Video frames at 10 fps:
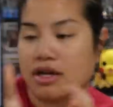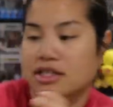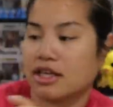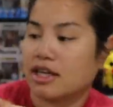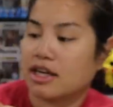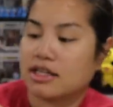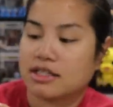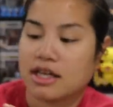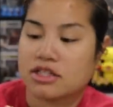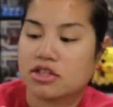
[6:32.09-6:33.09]
I did. And it
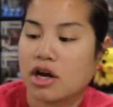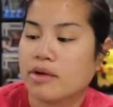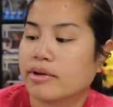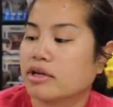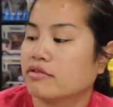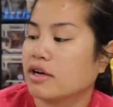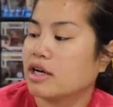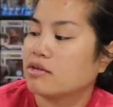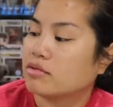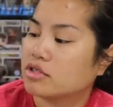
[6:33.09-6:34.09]
says, sorry, we couldn't find
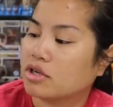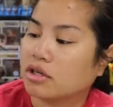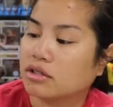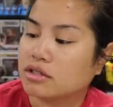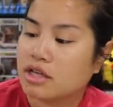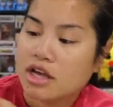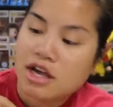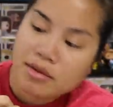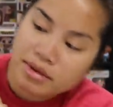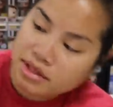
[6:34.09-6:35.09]
any results.
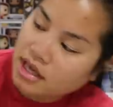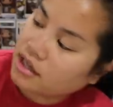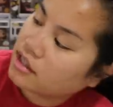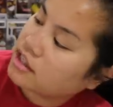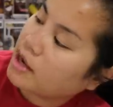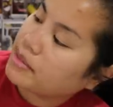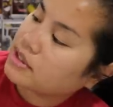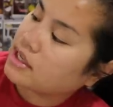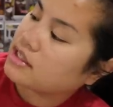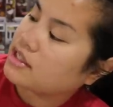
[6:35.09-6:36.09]
But then on the top,
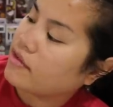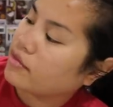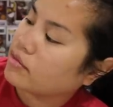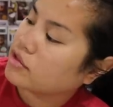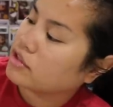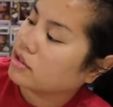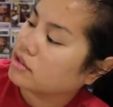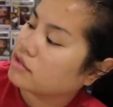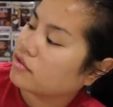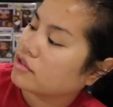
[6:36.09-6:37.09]
it says 7
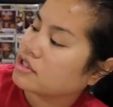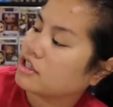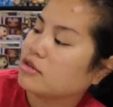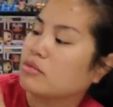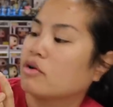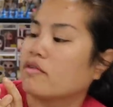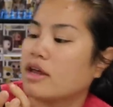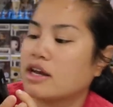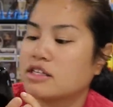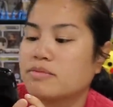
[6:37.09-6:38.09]
results for Xenomorph.
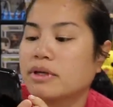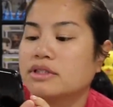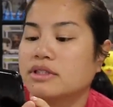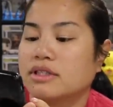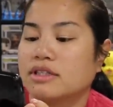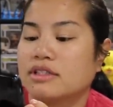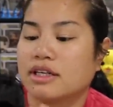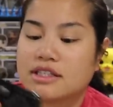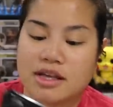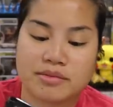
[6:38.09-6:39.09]
And I spelt it the
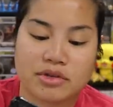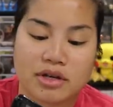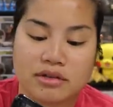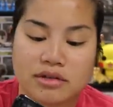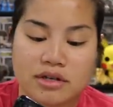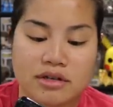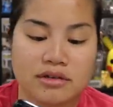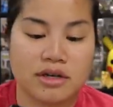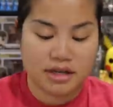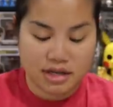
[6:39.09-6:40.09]
exact same. So I don't
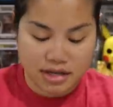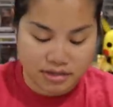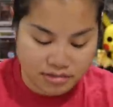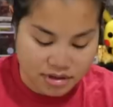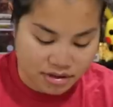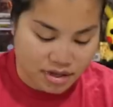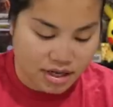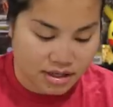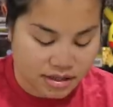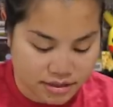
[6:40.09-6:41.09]
know. I don't know,
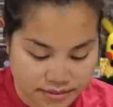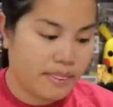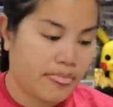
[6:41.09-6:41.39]
guys.